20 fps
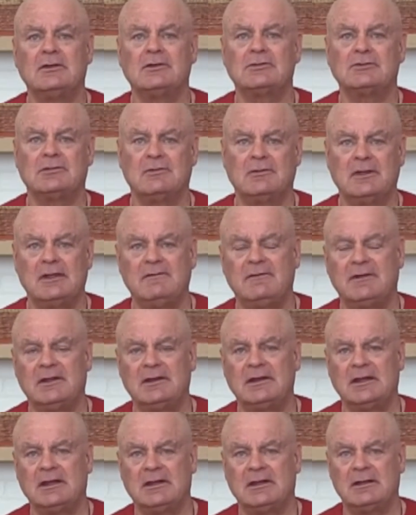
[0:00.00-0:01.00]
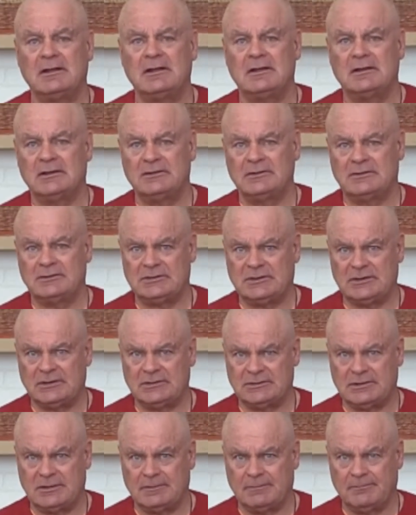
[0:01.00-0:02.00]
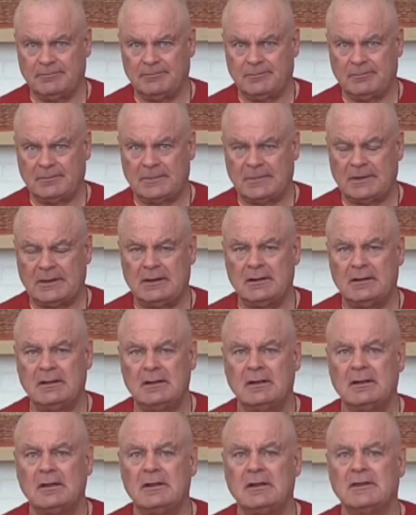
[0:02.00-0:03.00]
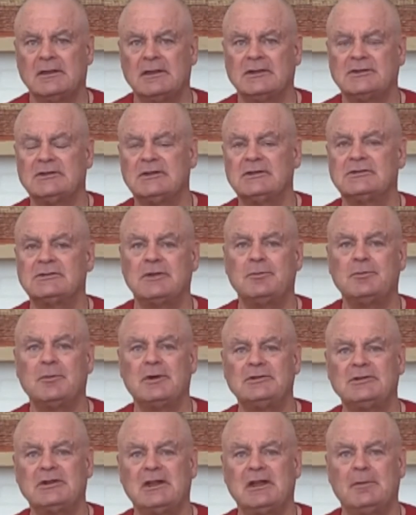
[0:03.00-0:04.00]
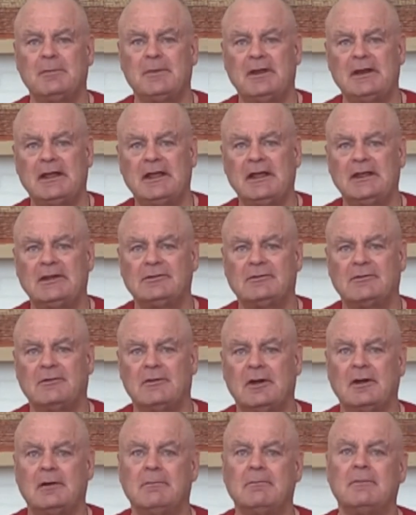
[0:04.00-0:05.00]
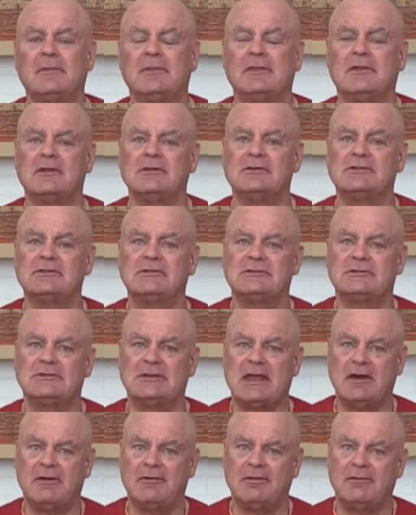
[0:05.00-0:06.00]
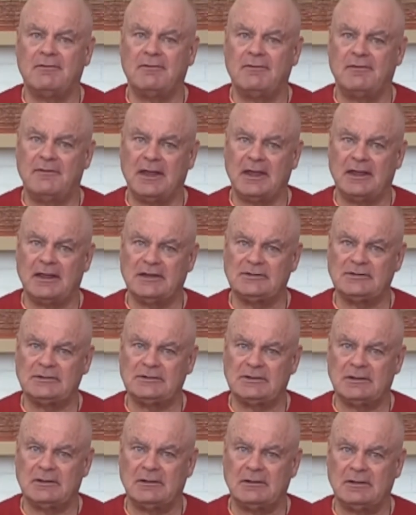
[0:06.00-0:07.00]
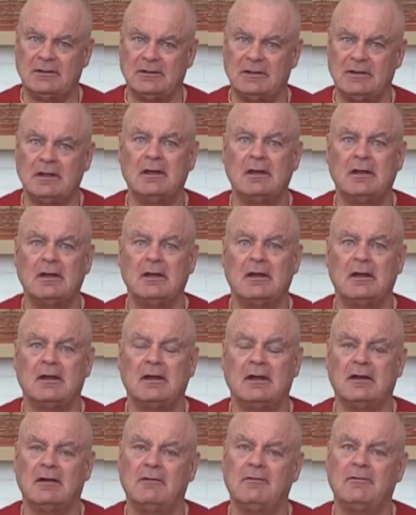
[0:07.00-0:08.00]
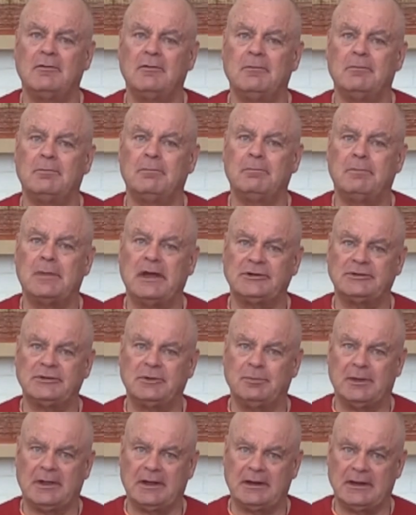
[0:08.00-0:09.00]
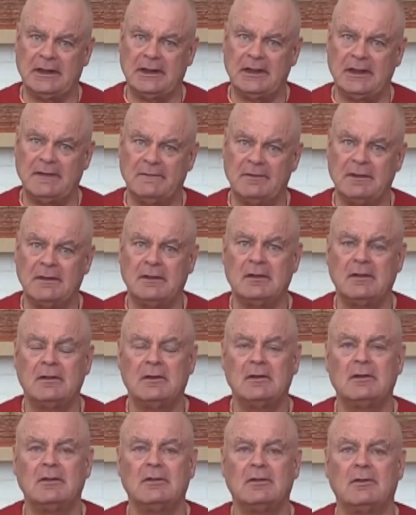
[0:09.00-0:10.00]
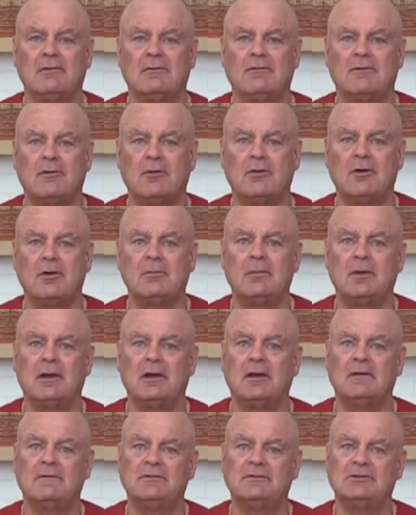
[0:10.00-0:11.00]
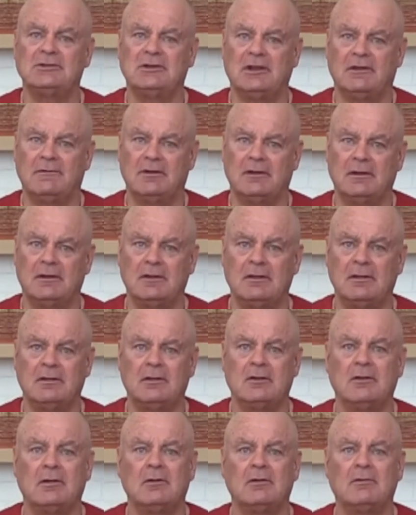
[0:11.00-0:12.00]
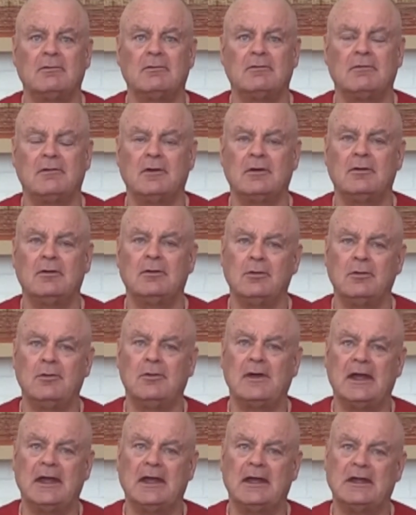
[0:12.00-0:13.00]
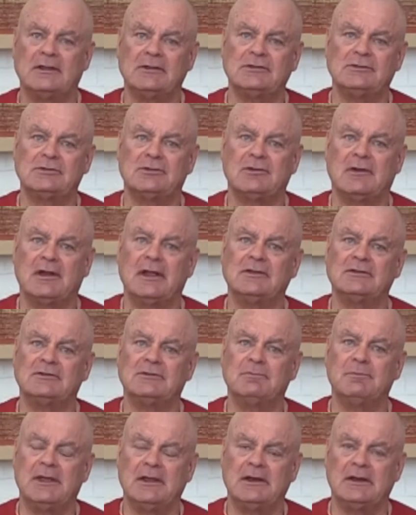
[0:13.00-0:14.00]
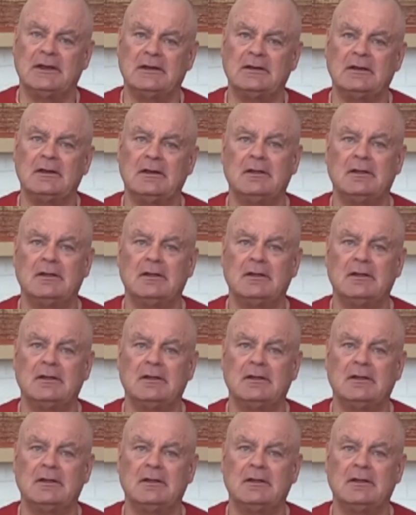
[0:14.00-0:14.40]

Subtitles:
the Sri Vidya system. The system which emanates from the south face of Pashupati, the form of Shiva, who has transmitted